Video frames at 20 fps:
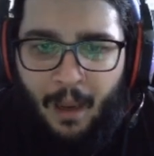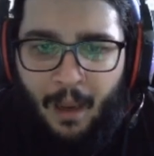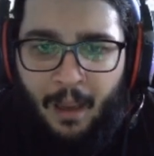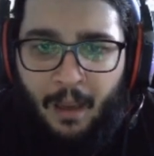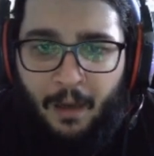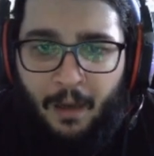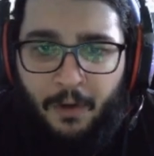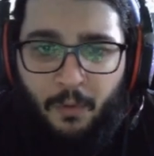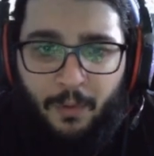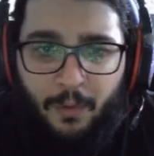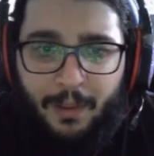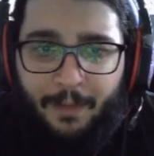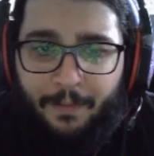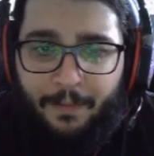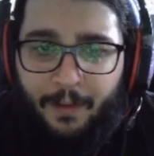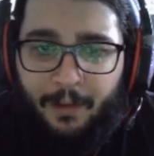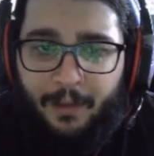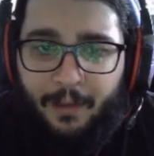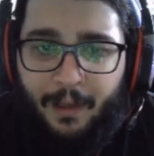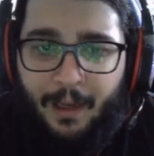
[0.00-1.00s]
You would
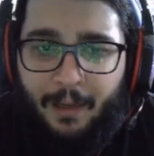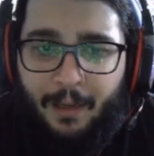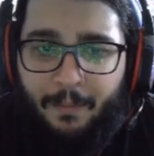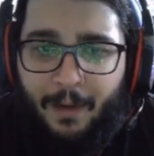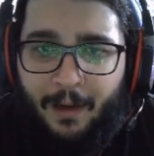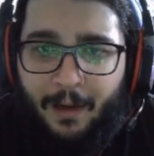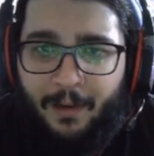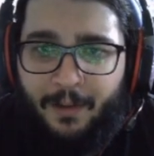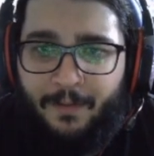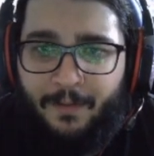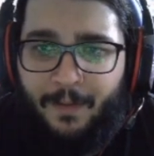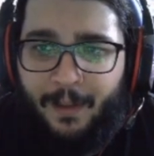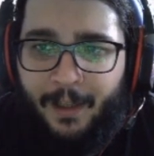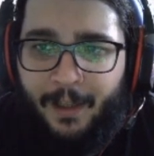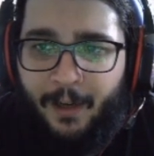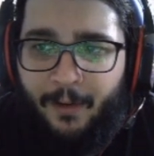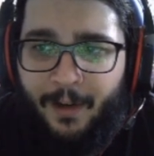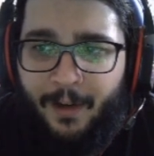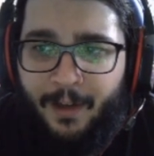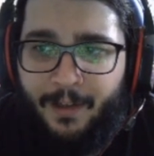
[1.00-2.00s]
definitely get Marcus
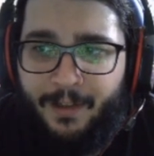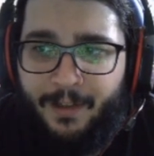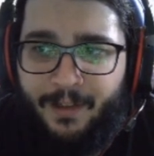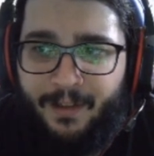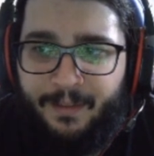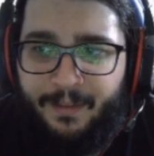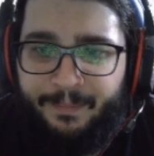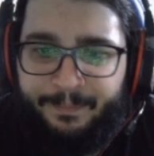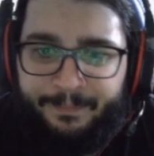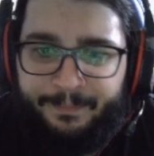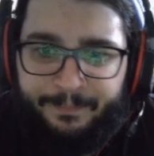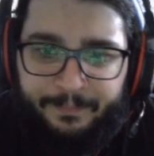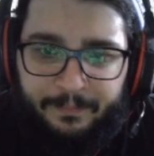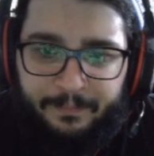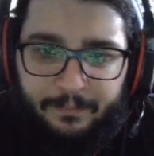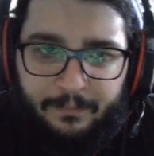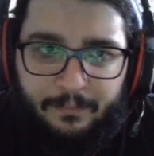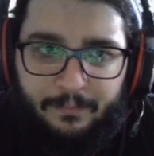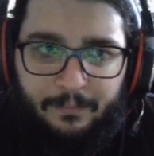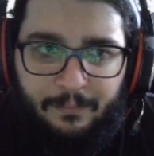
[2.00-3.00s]
Valerius,
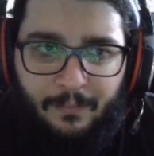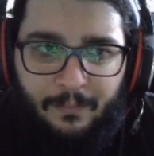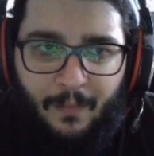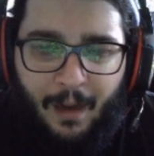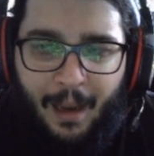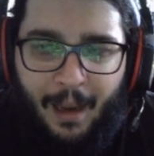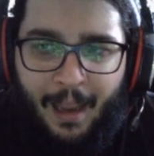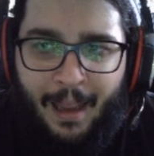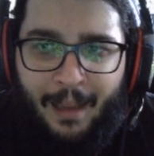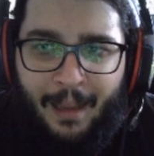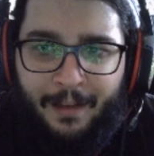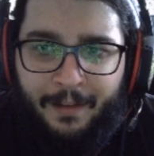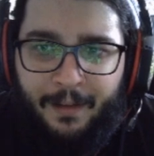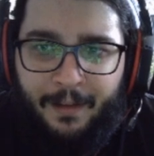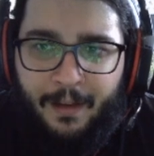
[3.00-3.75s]
and